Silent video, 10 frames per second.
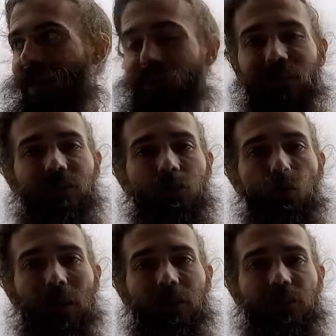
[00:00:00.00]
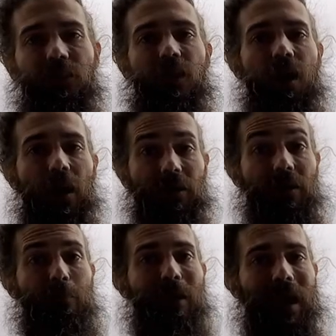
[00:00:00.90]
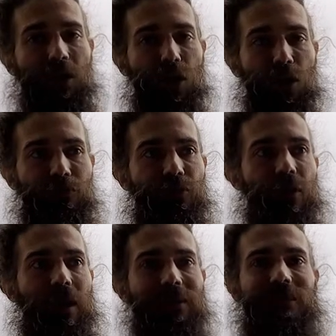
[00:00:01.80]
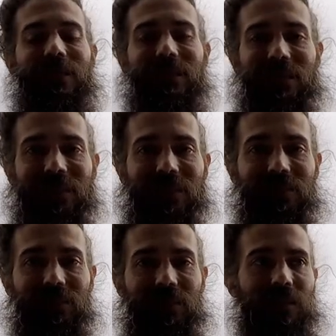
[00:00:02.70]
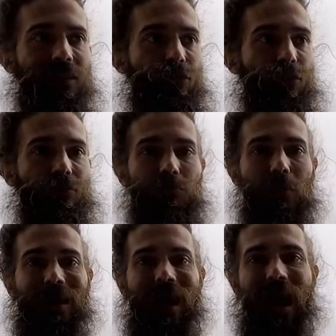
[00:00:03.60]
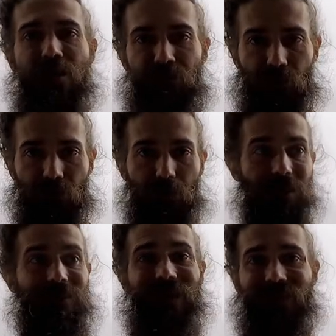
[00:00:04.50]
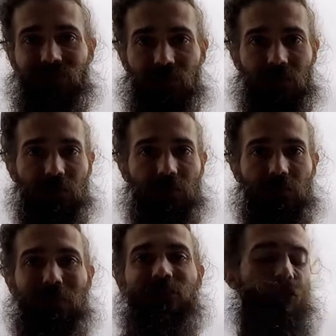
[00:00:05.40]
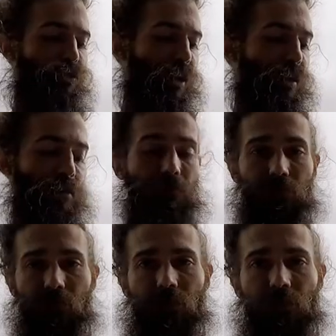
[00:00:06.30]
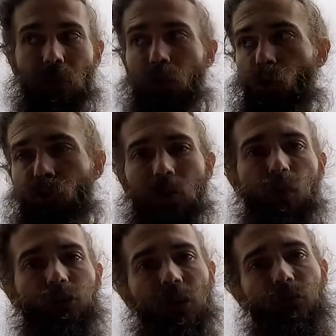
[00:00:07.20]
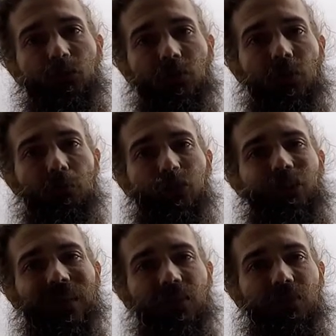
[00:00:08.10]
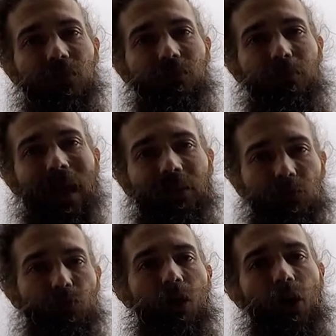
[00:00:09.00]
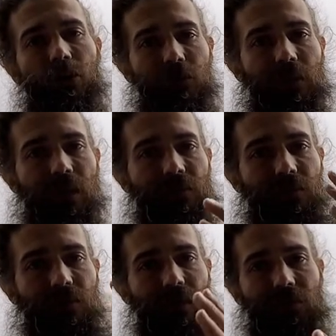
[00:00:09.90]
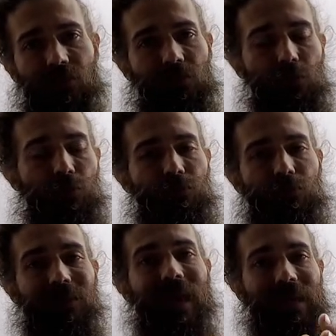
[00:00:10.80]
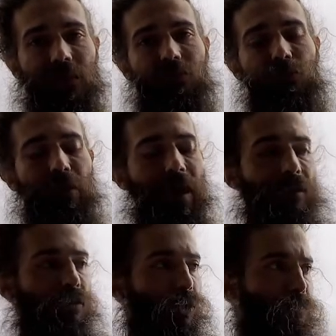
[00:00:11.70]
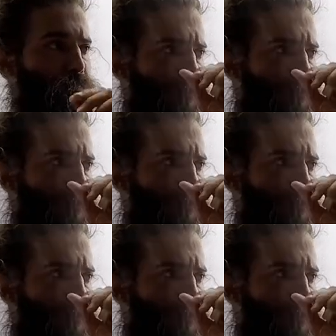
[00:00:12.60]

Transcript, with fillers: And in this situation, I got to back off and take it easy in terms of my effort and my intensity. And measured in my on my watch, I use the percentage of maximum heart rate as a, as a sort of gauge for that. So.